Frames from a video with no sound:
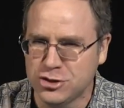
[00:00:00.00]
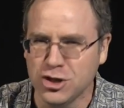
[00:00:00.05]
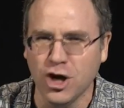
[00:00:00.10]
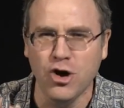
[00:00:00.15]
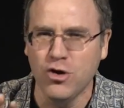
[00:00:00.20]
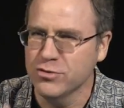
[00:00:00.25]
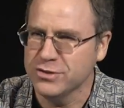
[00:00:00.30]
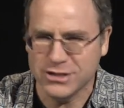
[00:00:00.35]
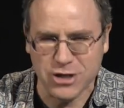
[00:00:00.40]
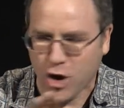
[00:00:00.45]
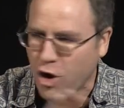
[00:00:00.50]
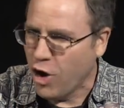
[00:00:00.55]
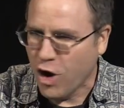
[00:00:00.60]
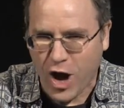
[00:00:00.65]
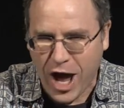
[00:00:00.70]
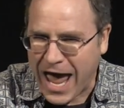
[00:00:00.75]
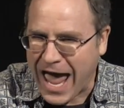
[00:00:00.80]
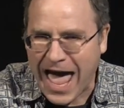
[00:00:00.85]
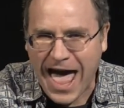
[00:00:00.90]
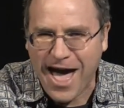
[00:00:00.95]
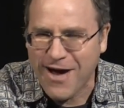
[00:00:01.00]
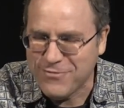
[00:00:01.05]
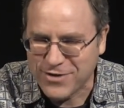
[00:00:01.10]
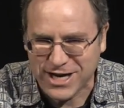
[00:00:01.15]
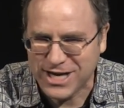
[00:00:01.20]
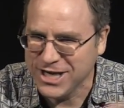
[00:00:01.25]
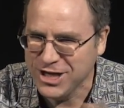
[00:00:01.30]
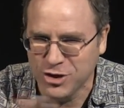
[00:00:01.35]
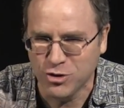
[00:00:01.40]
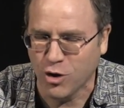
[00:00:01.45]
don't have
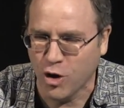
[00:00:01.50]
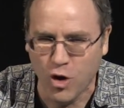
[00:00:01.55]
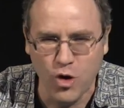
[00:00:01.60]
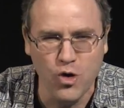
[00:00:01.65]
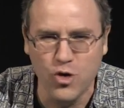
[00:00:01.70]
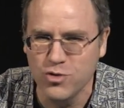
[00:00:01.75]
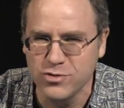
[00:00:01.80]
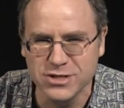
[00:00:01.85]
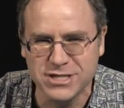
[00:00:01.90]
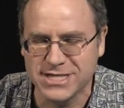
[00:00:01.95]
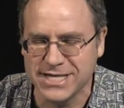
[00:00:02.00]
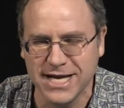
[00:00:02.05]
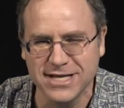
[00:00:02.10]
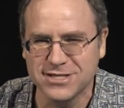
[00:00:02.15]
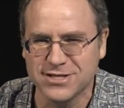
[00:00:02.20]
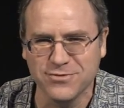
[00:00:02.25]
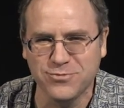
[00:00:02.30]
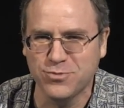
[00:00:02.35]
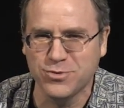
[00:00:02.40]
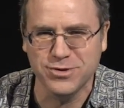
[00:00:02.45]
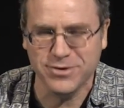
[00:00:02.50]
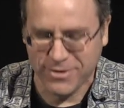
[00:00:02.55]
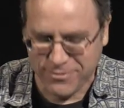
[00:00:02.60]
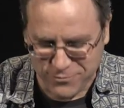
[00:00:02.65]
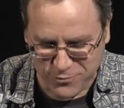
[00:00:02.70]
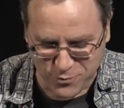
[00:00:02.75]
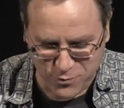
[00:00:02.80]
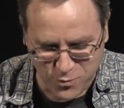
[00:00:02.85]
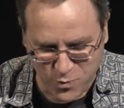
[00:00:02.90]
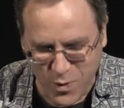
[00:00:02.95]
your own sense of
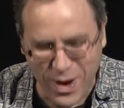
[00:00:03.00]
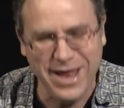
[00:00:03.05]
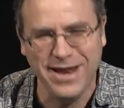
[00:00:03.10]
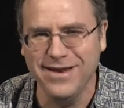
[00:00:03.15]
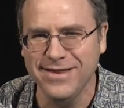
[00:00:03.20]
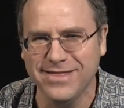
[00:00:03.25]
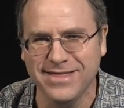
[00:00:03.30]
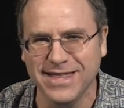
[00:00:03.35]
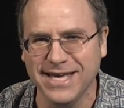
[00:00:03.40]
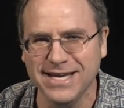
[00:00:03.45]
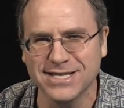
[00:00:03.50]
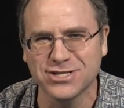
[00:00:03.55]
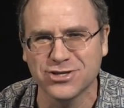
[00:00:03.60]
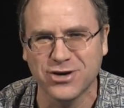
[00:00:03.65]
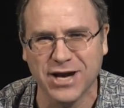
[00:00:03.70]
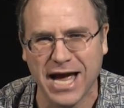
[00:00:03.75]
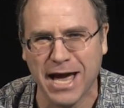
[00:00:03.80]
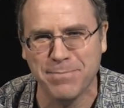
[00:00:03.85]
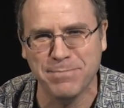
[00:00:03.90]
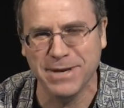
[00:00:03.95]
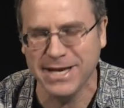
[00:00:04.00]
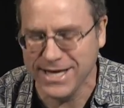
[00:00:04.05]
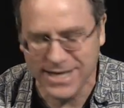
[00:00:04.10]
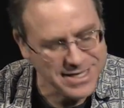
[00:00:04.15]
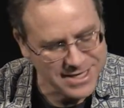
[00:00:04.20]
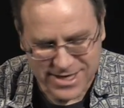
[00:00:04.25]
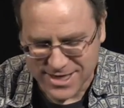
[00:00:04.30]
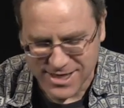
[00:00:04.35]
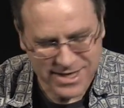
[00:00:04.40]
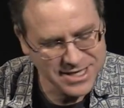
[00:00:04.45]
when things are
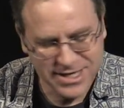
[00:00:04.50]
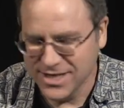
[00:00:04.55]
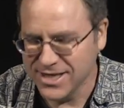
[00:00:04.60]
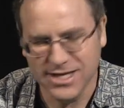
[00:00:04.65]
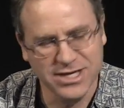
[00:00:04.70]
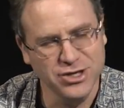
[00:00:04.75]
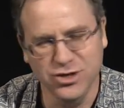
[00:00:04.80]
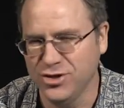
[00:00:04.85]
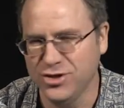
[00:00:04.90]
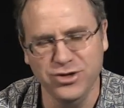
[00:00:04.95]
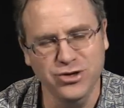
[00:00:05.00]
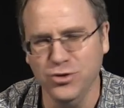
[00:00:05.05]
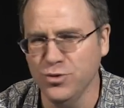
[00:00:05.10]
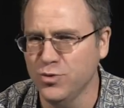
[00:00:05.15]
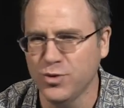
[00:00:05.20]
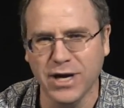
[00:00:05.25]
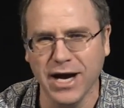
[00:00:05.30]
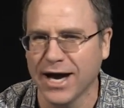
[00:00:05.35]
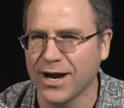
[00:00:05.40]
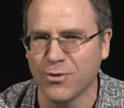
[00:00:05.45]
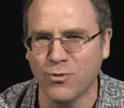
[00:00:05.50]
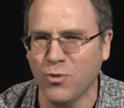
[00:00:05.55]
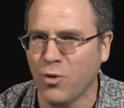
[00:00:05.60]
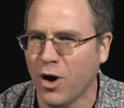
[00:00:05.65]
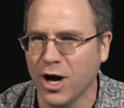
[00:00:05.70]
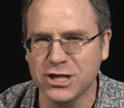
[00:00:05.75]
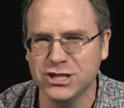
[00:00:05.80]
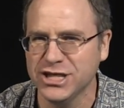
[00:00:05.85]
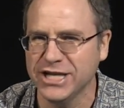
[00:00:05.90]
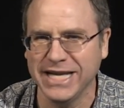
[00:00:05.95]
happening, you got to
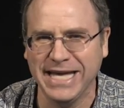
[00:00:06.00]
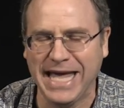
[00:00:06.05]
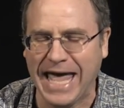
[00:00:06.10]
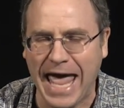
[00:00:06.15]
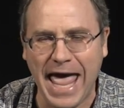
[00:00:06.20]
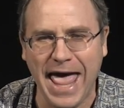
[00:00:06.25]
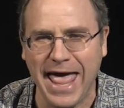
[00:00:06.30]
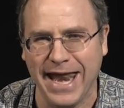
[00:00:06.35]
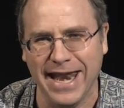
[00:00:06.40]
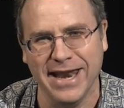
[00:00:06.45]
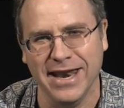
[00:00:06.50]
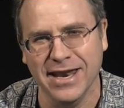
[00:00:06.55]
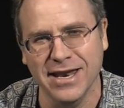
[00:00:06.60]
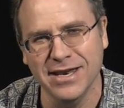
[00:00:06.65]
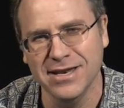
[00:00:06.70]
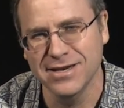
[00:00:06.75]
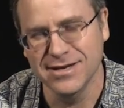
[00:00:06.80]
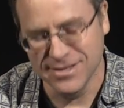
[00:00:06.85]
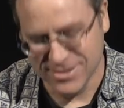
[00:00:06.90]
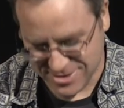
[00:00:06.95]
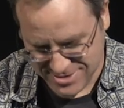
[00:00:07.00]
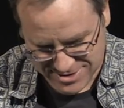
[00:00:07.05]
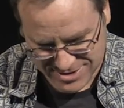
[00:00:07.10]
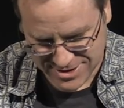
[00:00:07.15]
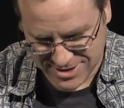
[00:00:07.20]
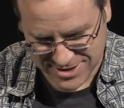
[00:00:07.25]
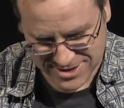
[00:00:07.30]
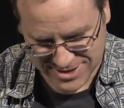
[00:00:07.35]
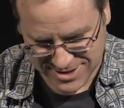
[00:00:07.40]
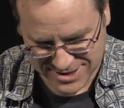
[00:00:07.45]
watch it again,
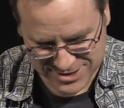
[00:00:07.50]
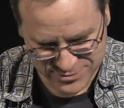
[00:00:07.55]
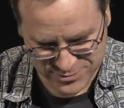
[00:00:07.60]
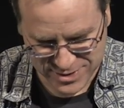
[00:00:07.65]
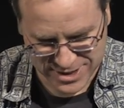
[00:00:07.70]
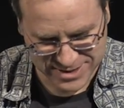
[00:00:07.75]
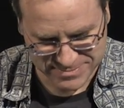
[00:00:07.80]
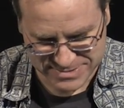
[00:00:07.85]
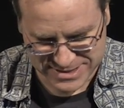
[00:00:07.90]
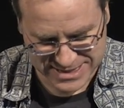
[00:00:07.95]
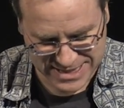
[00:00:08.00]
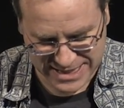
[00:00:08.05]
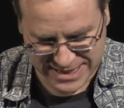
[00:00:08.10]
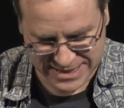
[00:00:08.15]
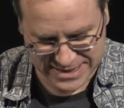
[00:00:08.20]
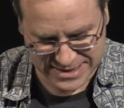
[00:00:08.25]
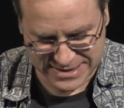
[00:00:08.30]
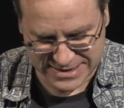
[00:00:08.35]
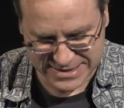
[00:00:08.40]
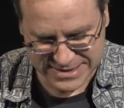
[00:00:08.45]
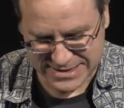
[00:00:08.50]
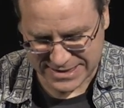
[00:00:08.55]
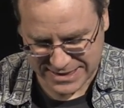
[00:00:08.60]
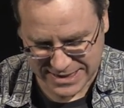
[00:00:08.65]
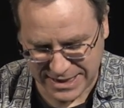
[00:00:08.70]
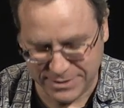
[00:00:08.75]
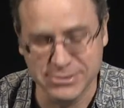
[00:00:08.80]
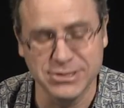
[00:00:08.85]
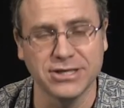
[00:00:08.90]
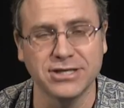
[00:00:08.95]
is what I'm saying.
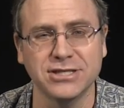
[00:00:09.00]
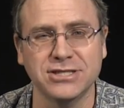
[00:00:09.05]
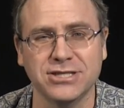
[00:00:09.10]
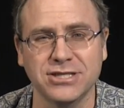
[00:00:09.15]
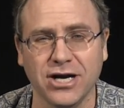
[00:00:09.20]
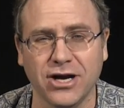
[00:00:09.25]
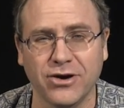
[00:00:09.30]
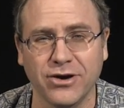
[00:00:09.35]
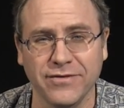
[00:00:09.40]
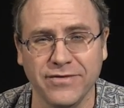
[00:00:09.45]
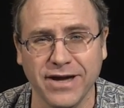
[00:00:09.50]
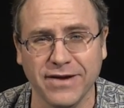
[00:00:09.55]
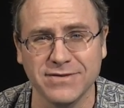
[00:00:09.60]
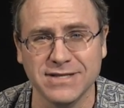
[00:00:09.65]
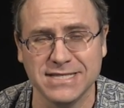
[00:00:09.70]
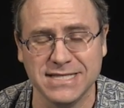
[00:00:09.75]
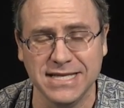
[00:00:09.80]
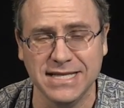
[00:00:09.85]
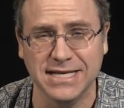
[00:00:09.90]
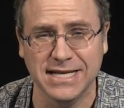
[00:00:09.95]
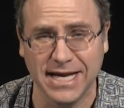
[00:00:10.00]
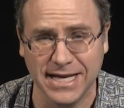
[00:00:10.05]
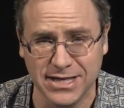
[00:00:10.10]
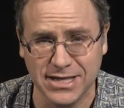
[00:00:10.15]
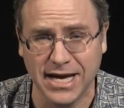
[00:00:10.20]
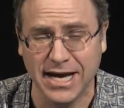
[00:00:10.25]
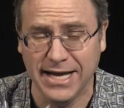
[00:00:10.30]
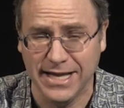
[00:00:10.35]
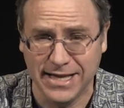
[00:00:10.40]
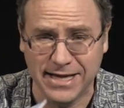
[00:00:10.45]
It was a good show. If you haven't seen
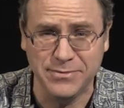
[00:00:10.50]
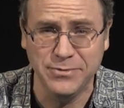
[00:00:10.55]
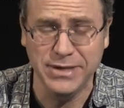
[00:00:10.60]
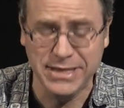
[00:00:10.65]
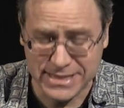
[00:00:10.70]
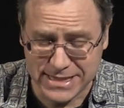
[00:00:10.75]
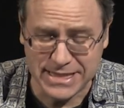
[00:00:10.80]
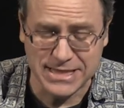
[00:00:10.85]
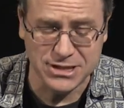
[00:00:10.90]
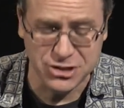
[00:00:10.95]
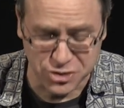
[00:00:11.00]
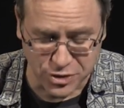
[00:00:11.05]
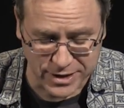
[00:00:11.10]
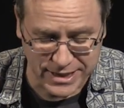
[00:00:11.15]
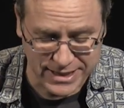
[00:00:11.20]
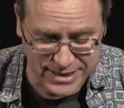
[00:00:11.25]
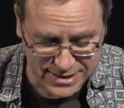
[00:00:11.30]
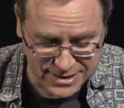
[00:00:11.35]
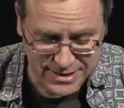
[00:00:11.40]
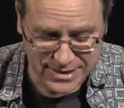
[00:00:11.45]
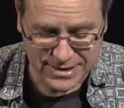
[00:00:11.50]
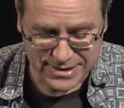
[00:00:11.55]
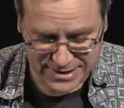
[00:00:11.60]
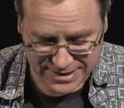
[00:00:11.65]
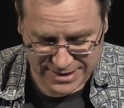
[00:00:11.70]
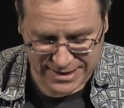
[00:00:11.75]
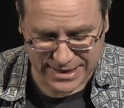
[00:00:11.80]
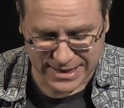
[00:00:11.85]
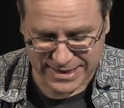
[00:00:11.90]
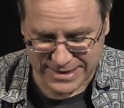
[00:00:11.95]
it, we did enjoy it.
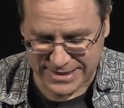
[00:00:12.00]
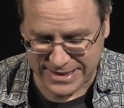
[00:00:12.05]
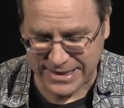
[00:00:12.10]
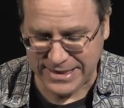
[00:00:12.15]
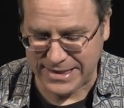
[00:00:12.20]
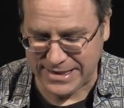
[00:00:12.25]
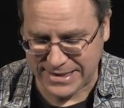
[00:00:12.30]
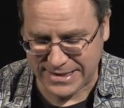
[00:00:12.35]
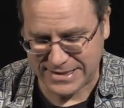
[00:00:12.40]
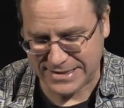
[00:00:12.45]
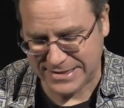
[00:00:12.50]
I think